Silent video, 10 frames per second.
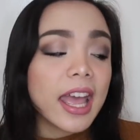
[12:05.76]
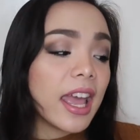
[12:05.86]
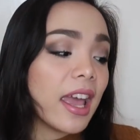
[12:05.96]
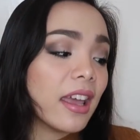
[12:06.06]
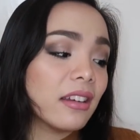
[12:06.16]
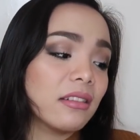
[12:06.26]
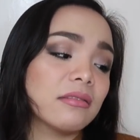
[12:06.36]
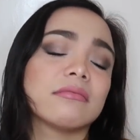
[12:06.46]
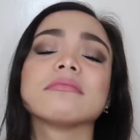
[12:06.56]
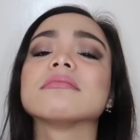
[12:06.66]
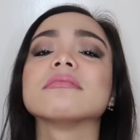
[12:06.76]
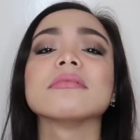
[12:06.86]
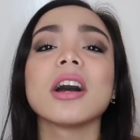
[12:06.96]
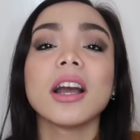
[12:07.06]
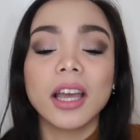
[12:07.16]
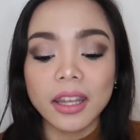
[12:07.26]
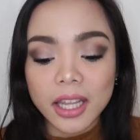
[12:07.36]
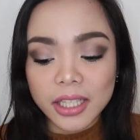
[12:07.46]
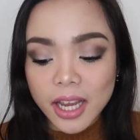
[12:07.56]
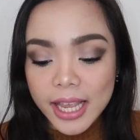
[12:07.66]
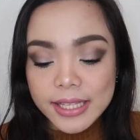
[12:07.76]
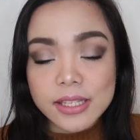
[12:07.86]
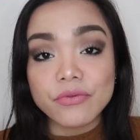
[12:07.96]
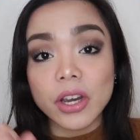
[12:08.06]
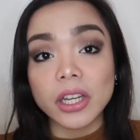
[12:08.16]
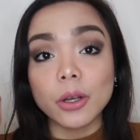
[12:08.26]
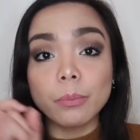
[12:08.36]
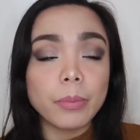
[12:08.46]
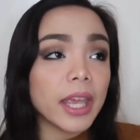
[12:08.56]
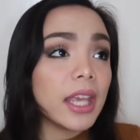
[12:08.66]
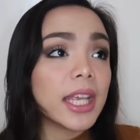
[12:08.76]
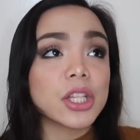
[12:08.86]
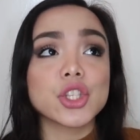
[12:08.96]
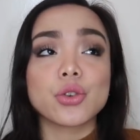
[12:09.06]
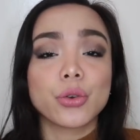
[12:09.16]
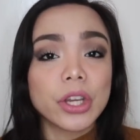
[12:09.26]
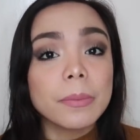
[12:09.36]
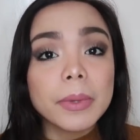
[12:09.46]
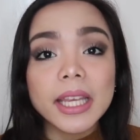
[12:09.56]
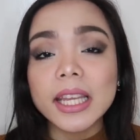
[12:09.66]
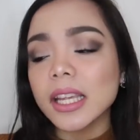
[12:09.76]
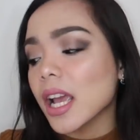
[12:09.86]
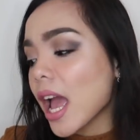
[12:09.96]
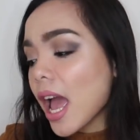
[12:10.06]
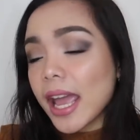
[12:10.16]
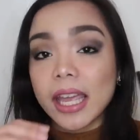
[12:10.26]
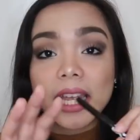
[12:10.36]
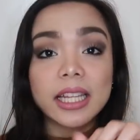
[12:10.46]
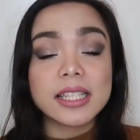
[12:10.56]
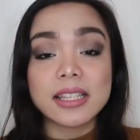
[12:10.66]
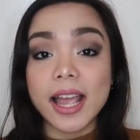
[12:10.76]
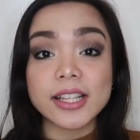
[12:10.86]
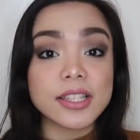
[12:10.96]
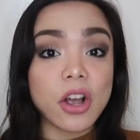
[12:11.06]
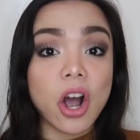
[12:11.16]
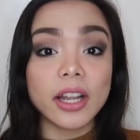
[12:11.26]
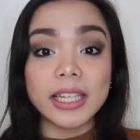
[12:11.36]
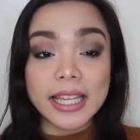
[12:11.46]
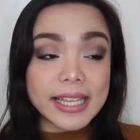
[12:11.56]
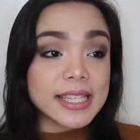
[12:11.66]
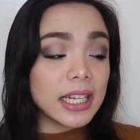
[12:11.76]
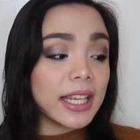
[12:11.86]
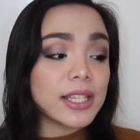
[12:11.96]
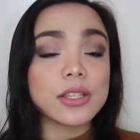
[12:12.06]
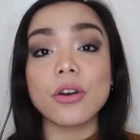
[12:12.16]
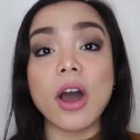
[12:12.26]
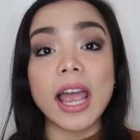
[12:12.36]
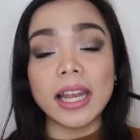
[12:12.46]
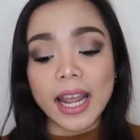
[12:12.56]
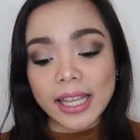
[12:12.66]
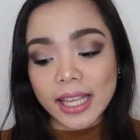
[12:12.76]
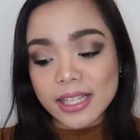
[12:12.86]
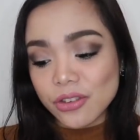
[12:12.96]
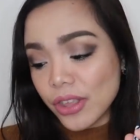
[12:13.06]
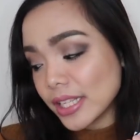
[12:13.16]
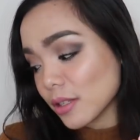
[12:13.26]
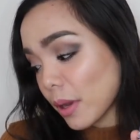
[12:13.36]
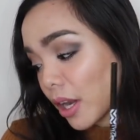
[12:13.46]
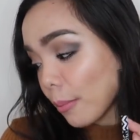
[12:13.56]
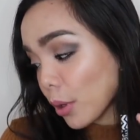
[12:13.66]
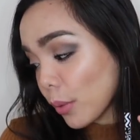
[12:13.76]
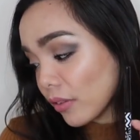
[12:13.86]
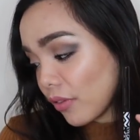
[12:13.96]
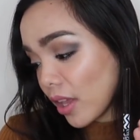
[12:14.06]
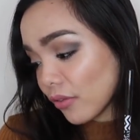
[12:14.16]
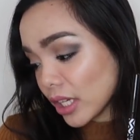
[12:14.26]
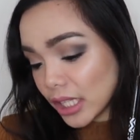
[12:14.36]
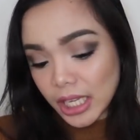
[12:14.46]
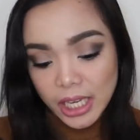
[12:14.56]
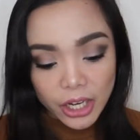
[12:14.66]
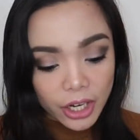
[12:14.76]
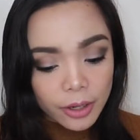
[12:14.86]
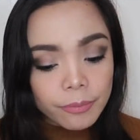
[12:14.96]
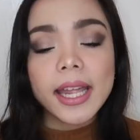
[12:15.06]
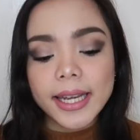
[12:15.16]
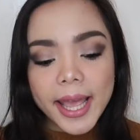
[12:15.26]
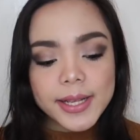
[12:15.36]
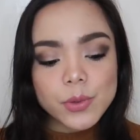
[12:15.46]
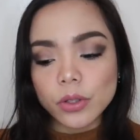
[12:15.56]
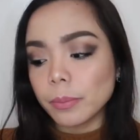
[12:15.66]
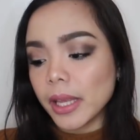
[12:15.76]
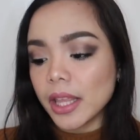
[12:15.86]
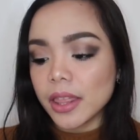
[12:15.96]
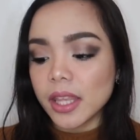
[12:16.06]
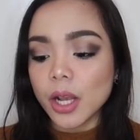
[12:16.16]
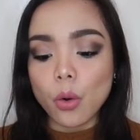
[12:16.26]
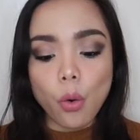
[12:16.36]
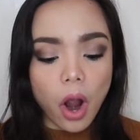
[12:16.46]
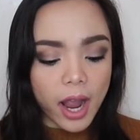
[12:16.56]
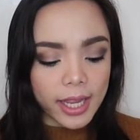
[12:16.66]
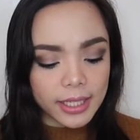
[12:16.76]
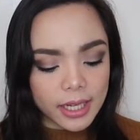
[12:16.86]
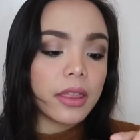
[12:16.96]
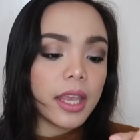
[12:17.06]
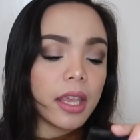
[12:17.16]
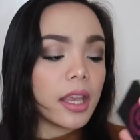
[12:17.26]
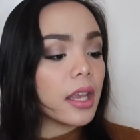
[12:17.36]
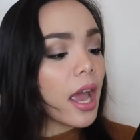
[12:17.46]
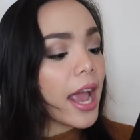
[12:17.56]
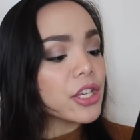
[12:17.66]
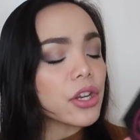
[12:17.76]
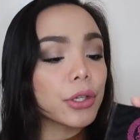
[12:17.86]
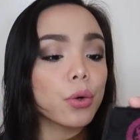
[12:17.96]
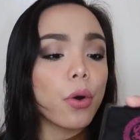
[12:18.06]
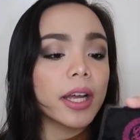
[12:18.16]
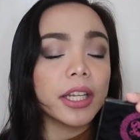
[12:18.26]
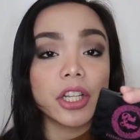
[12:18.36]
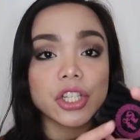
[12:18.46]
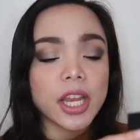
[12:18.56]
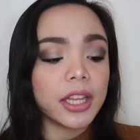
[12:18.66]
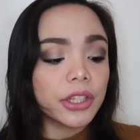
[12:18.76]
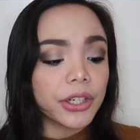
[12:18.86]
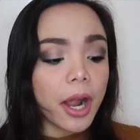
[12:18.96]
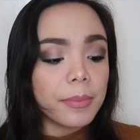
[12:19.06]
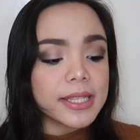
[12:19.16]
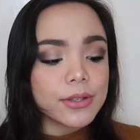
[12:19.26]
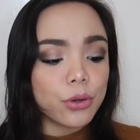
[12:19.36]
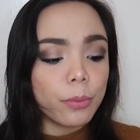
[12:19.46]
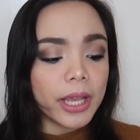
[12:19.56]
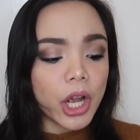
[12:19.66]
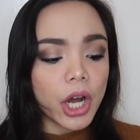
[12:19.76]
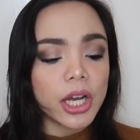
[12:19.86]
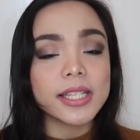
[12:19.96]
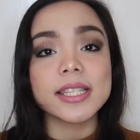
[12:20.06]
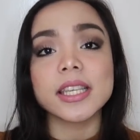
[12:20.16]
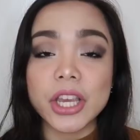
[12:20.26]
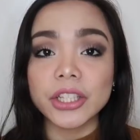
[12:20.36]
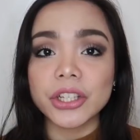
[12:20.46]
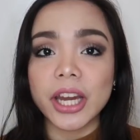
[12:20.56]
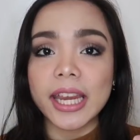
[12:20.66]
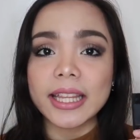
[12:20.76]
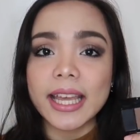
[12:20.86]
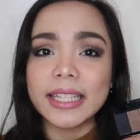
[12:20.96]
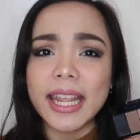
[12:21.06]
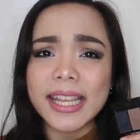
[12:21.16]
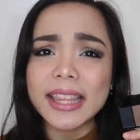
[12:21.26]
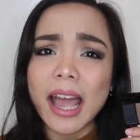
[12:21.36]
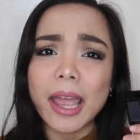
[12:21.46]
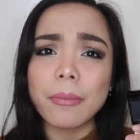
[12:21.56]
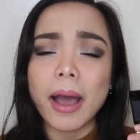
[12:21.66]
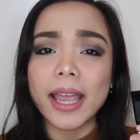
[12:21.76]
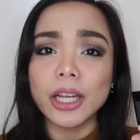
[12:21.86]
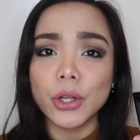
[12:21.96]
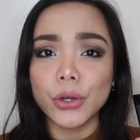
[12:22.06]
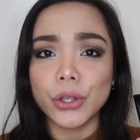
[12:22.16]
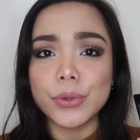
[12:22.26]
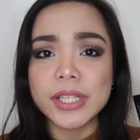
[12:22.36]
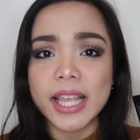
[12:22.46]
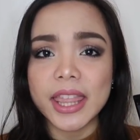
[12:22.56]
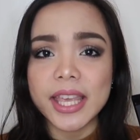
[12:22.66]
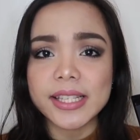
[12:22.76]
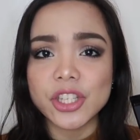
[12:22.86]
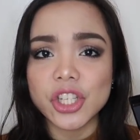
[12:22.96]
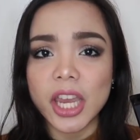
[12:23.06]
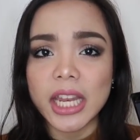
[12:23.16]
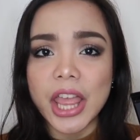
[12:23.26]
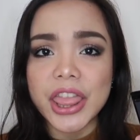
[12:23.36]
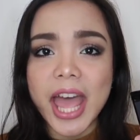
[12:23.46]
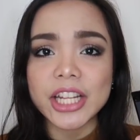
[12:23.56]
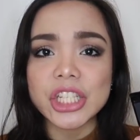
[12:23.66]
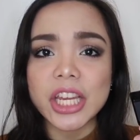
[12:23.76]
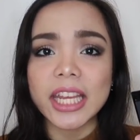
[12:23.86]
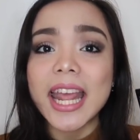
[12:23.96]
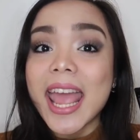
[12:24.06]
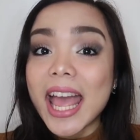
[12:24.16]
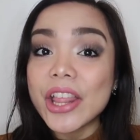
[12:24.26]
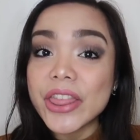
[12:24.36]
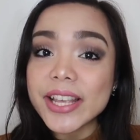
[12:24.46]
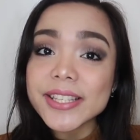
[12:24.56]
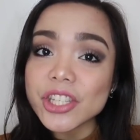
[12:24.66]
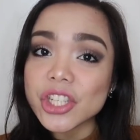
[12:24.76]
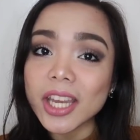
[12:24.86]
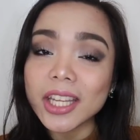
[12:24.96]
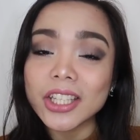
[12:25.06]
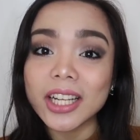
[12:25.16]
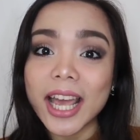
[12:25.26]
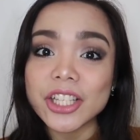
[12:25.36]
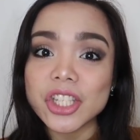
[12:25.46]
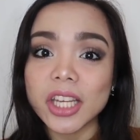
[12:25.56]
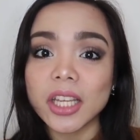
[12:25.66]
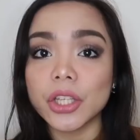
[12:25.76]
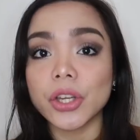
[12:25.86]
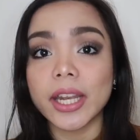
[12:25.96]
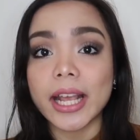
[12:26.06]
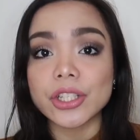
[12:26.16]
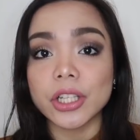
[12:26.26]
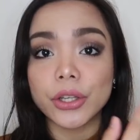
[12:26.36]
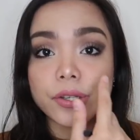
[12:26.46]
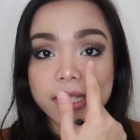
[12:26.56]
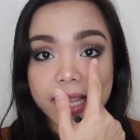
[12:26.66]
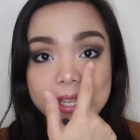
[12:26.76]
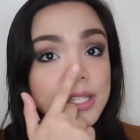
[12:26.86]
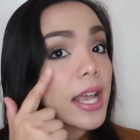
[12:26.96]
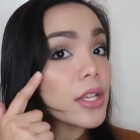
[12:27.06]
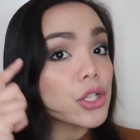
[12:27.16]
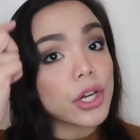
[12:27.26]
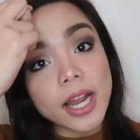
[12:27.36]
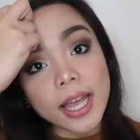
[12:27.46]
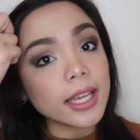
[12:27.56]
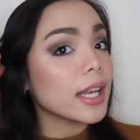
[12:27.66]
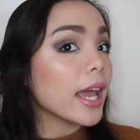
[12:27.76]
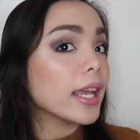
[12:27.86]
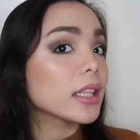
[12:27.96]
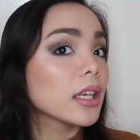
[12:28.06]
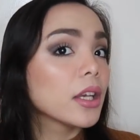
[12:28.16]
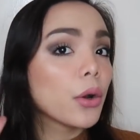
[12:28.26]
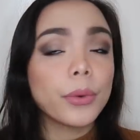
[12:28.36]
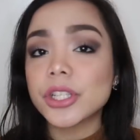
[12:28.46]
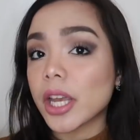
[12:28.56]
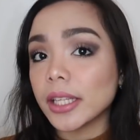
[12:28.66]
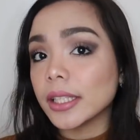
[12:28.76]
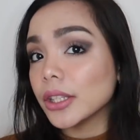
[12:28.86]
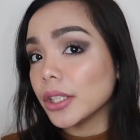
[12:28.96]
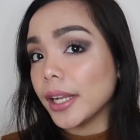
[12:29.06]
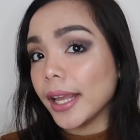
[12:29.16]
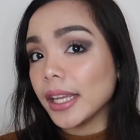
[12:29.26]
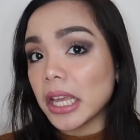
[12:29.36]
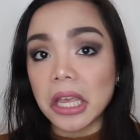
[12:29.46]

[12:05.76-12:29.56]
And ang ganda niya. It's very opaque. It's creamy. It slides on easily. So, I like it. So, this is my number one favorite here. Next will be the quad. The eyeshadow quad in the shade Tiramisu, because you can create a daytime eye look using this shade and that shade. And this shade, yung light shade, you can actually use this as your highlight, which I did today.